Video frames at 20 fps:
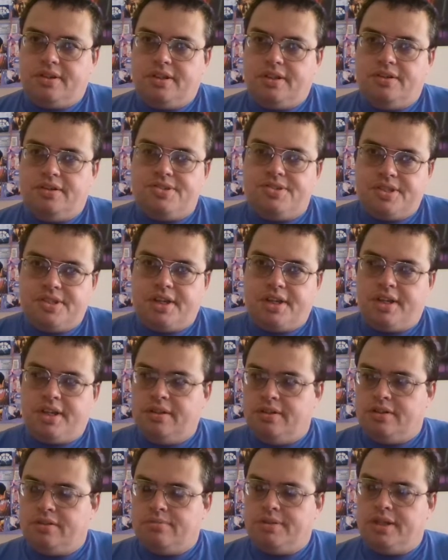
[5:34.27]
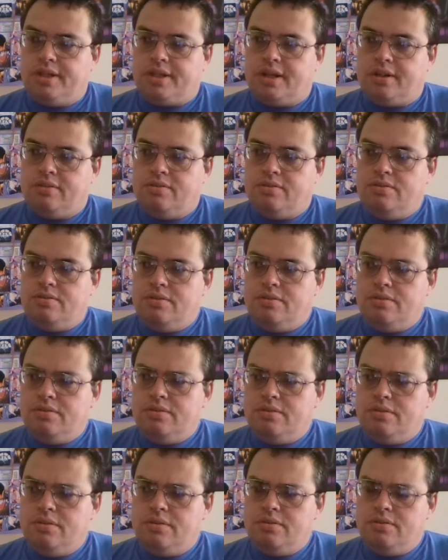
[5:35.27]
He's singing along the piano, going,
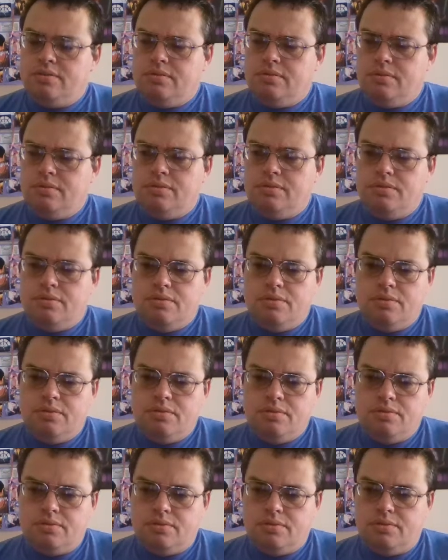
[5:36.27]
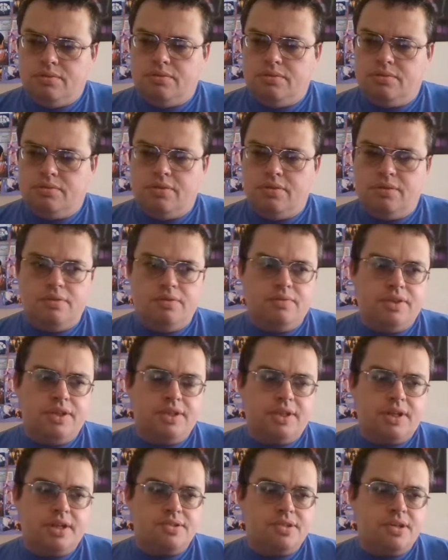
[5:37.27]
ooh, dum, dum. And
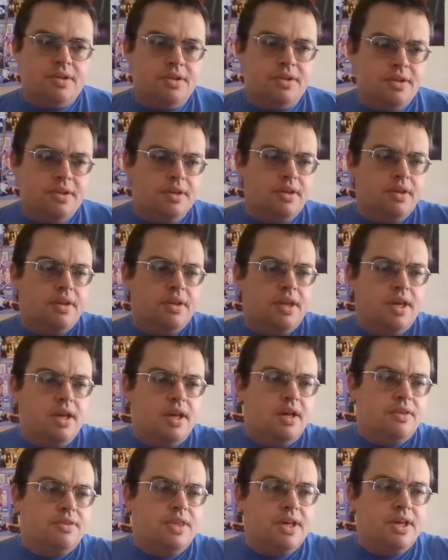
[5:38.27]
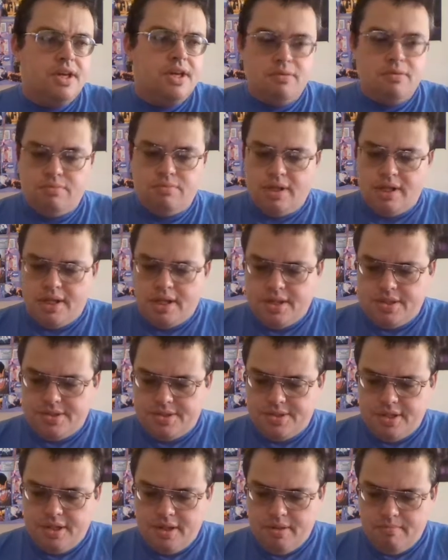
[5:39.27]
he goes, there
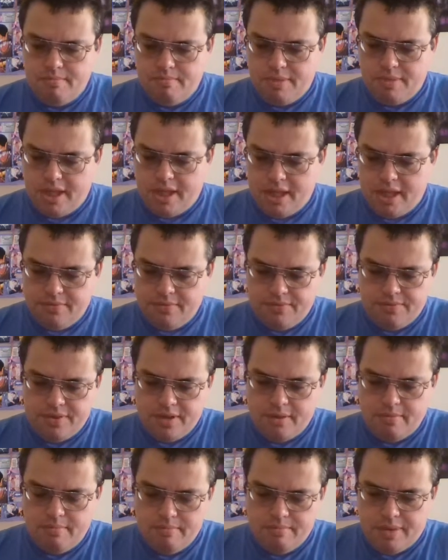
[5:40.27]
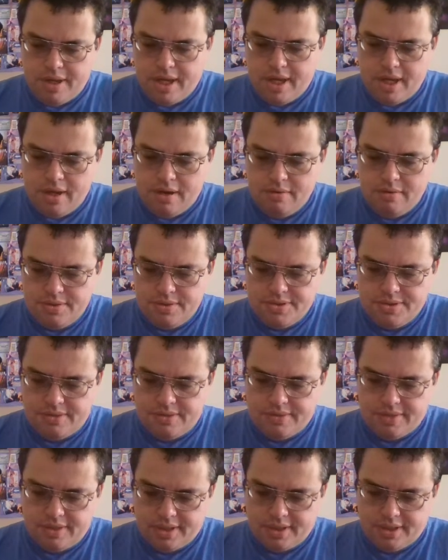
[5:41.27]
was a man from Paris,
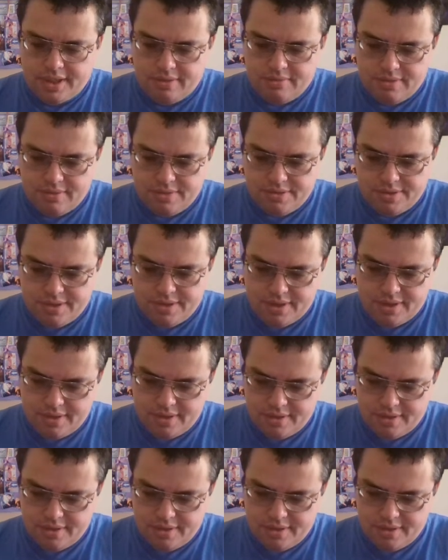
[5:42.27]
something like that. Where is it?